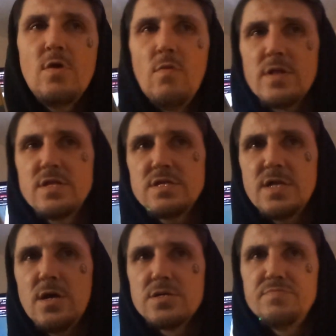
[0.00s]
What this
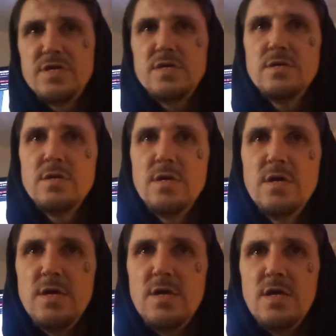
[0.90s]
tells me
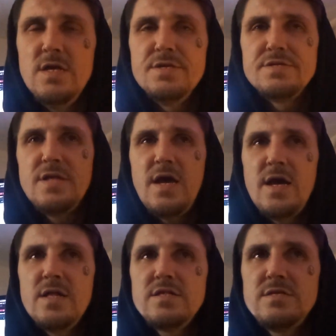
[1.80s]
is
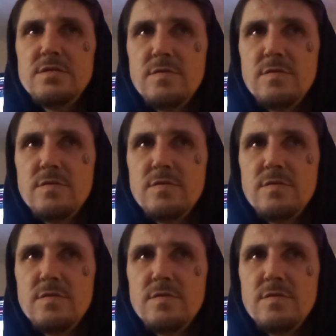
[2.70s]
that